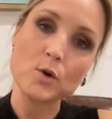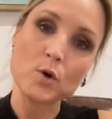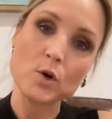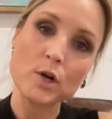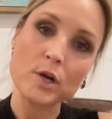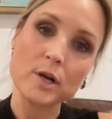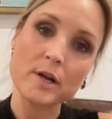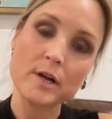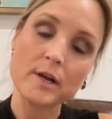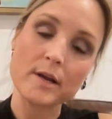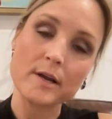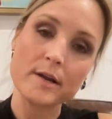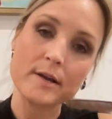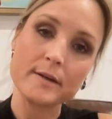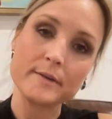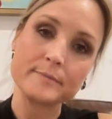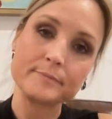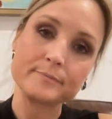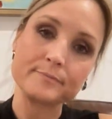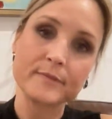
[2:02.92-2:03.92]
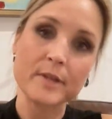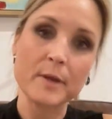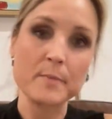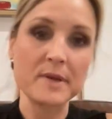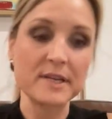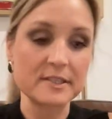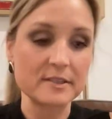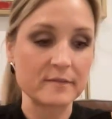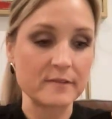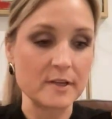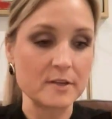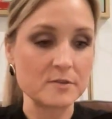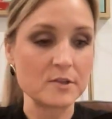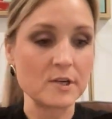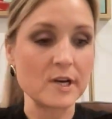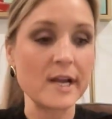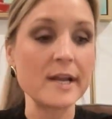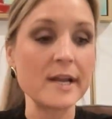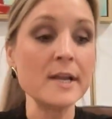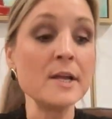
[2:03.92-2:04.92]
or a mix of those.
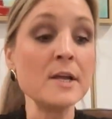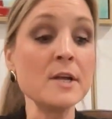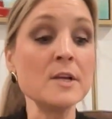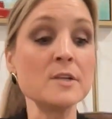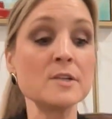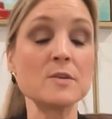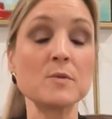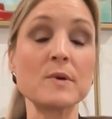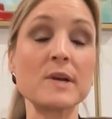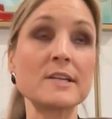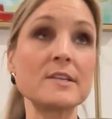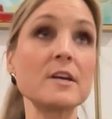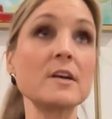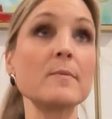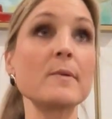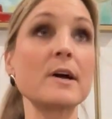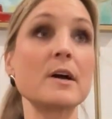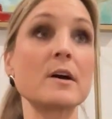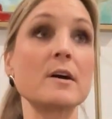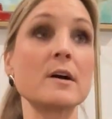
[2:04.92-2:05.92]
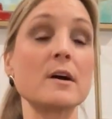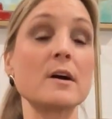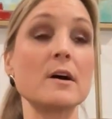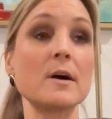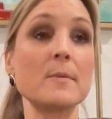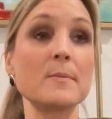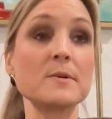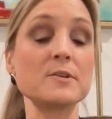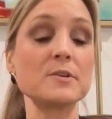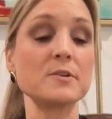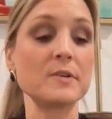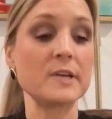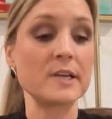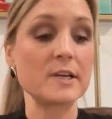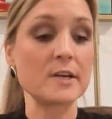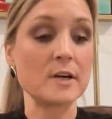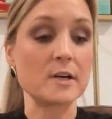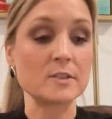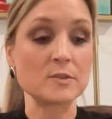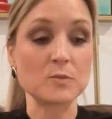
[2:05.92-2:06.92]
All right. So when I talk about
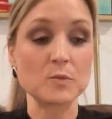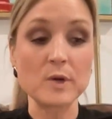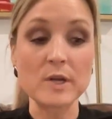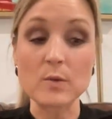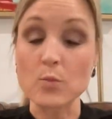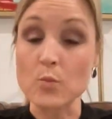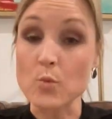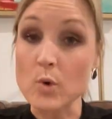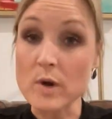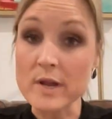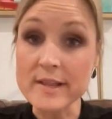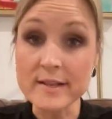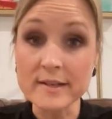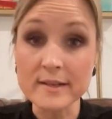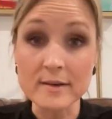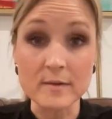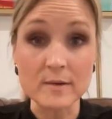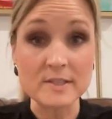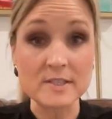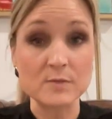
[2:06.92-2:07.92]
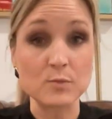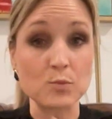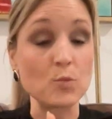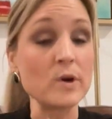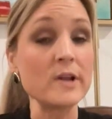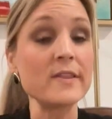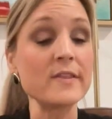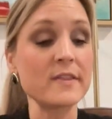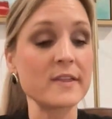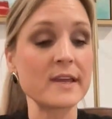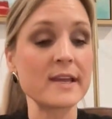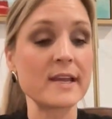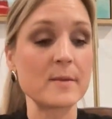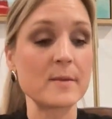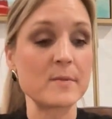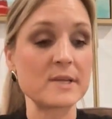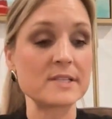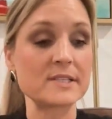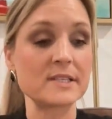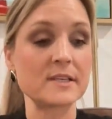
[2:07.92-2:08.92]
opportunity cost, it's one thing
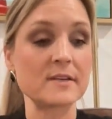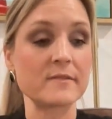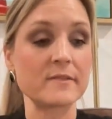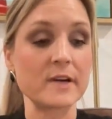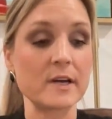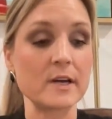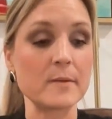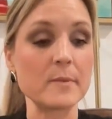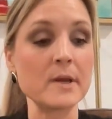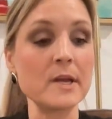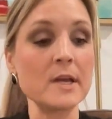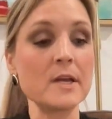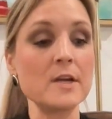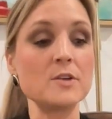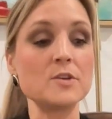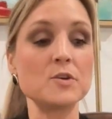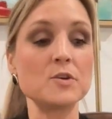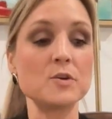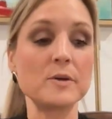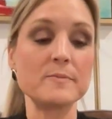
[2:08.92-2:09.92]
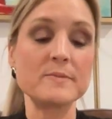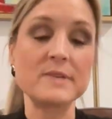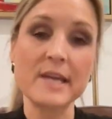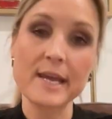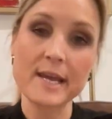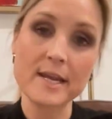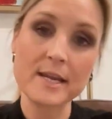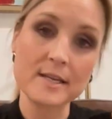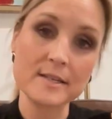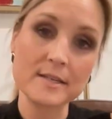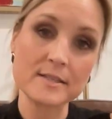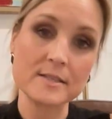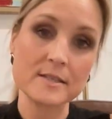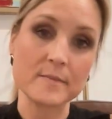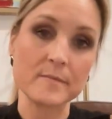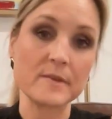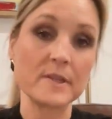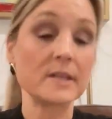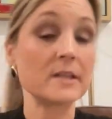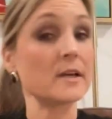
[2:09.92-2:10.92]
I must give up to obtain
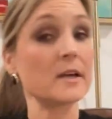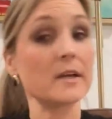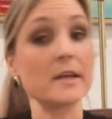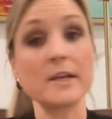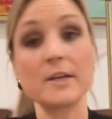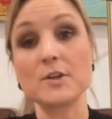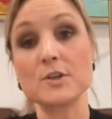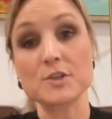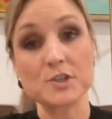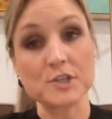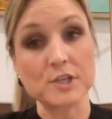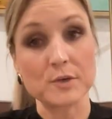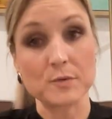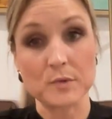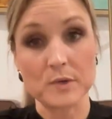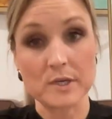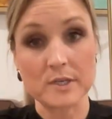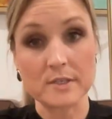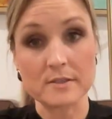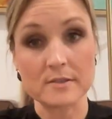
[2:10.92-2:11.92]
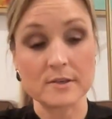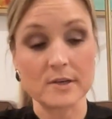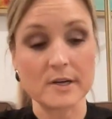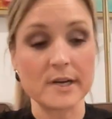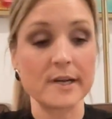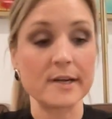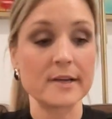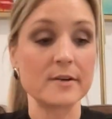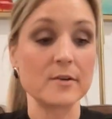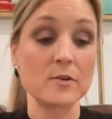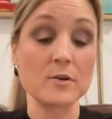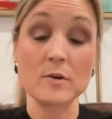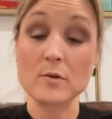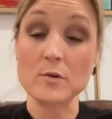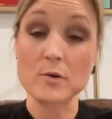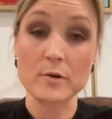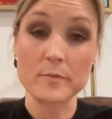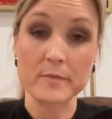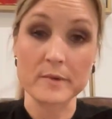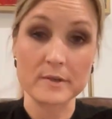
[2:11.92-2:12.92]
something that he or she wants. All right.
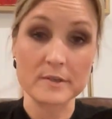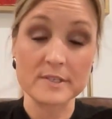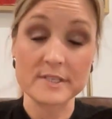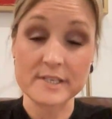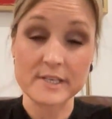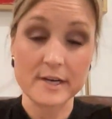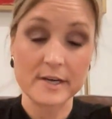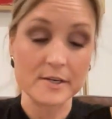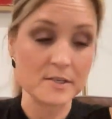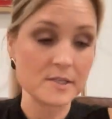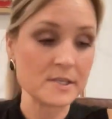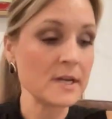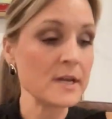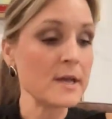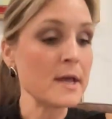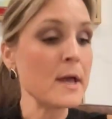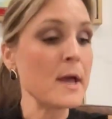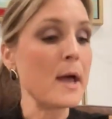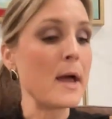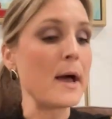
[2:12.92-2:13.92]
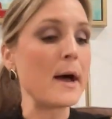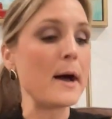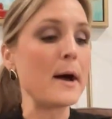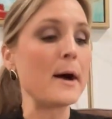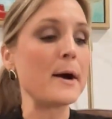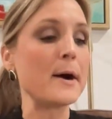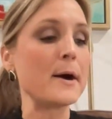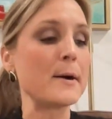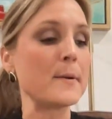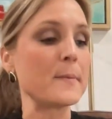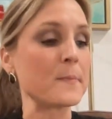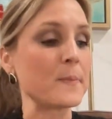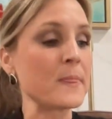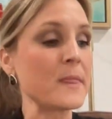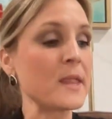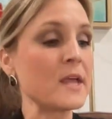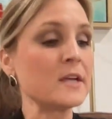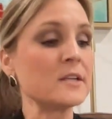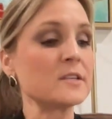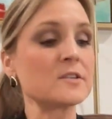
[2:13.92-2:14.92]
Or desires.
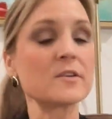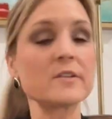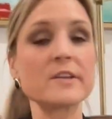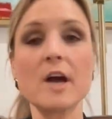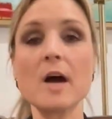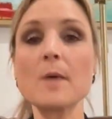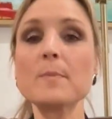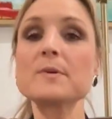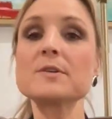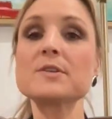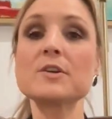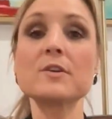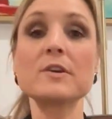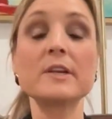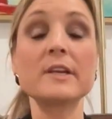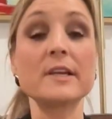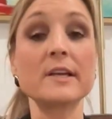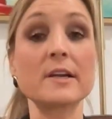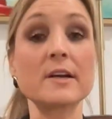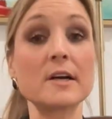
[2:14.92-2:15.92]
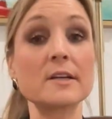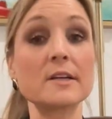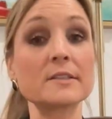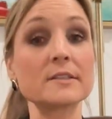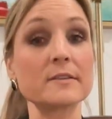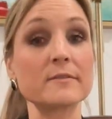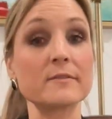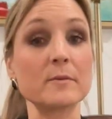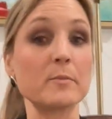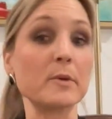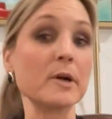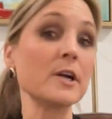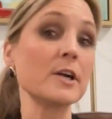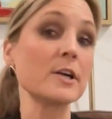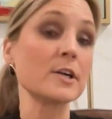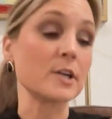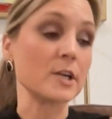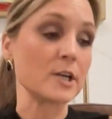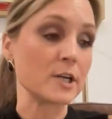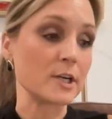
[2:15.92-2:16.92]
So the opportunity cost of a
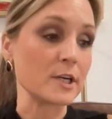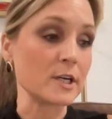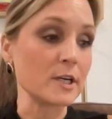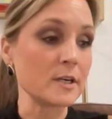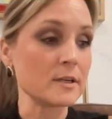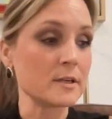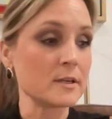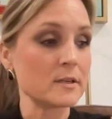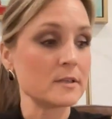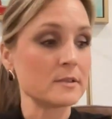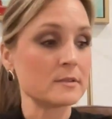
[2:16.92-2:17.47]
burger